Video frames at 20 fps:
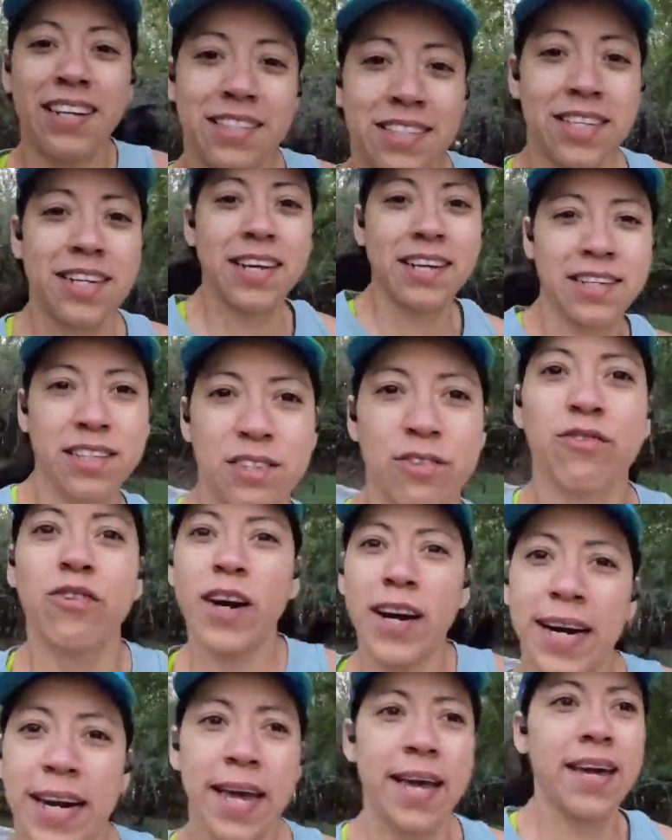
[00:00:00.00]
Today is
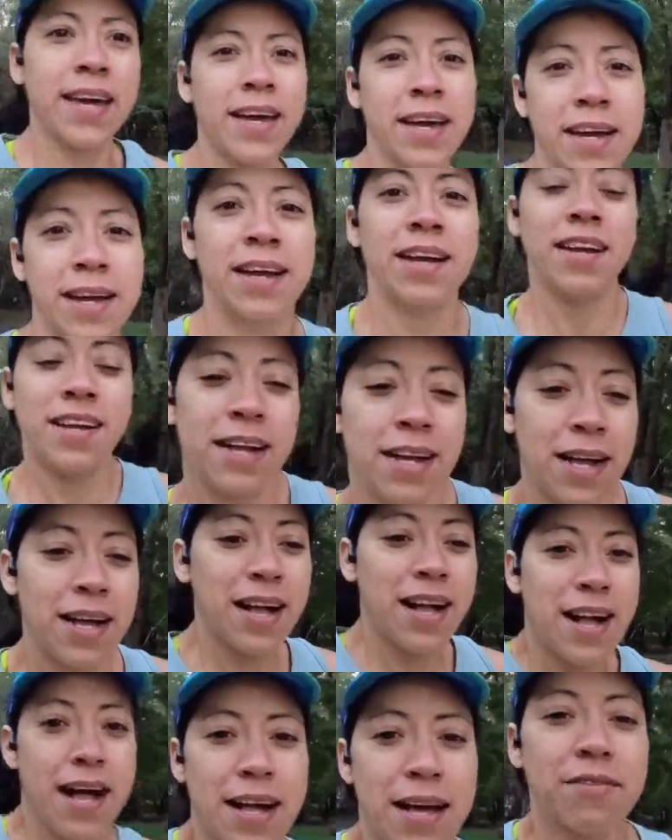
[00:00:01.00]
Friday.
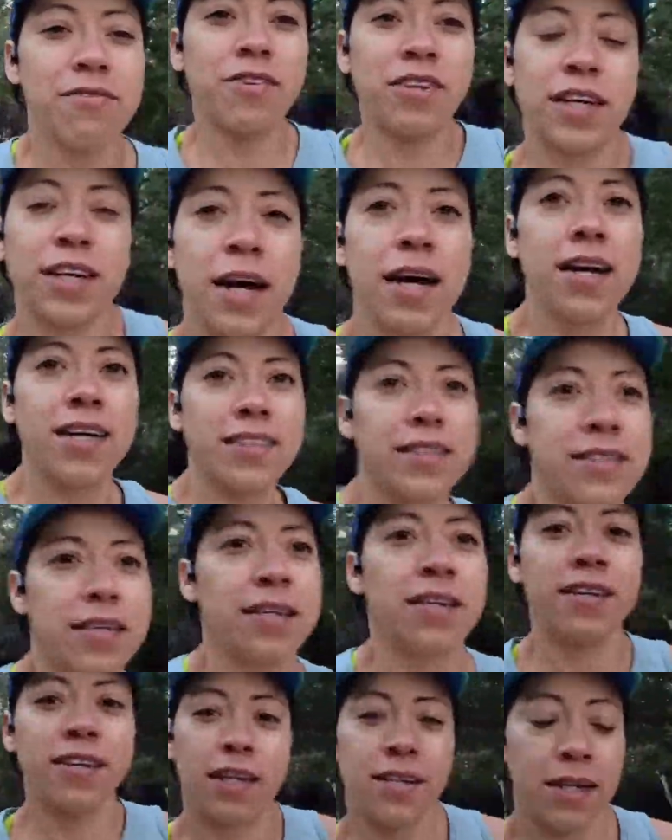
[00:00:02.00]
I've
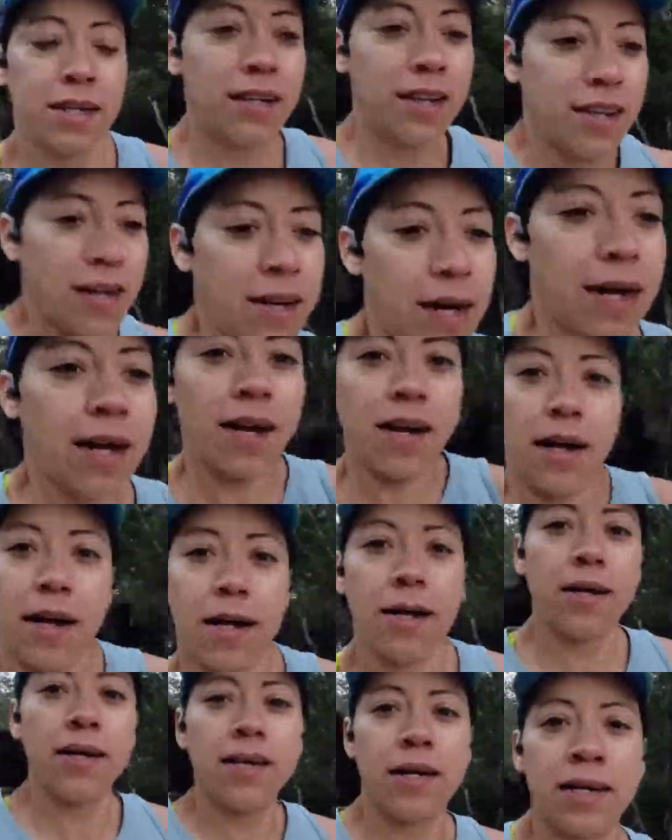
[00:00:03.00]
got
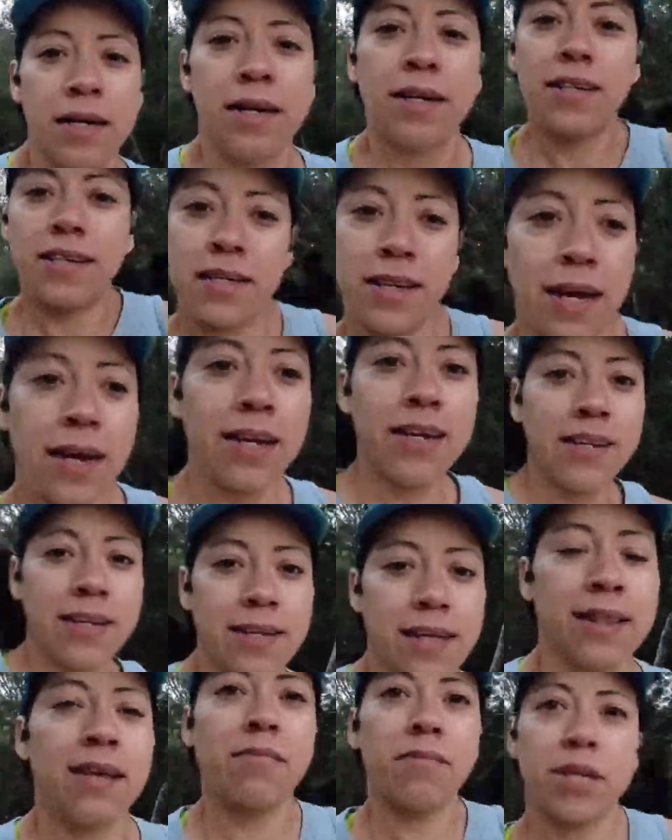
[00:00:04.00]
a
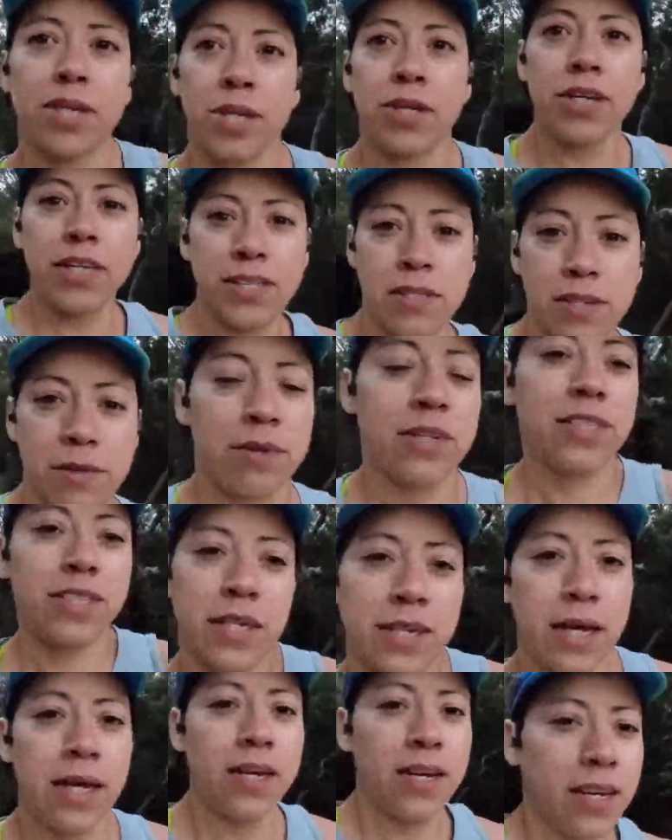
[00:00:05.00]
9-kilometer easy run
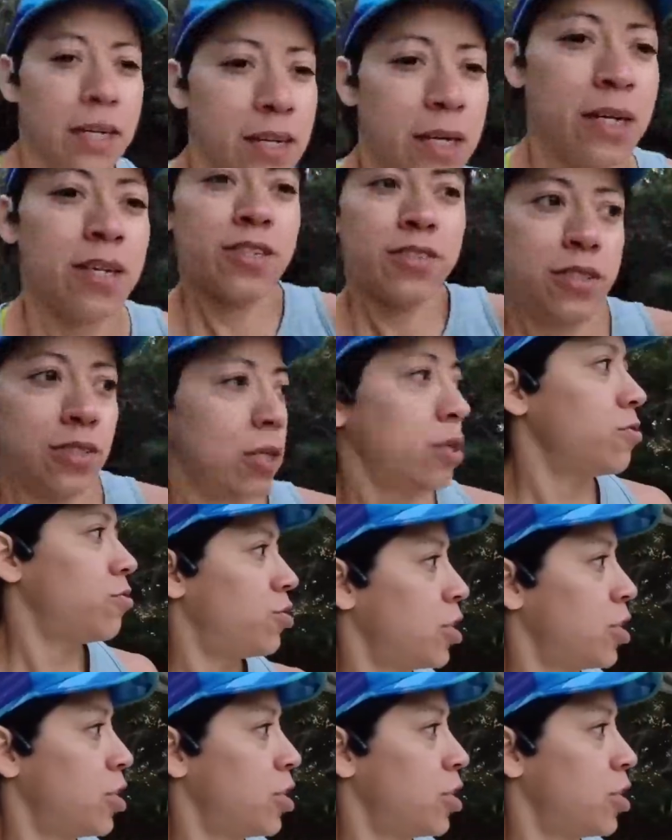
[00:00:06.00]
today, so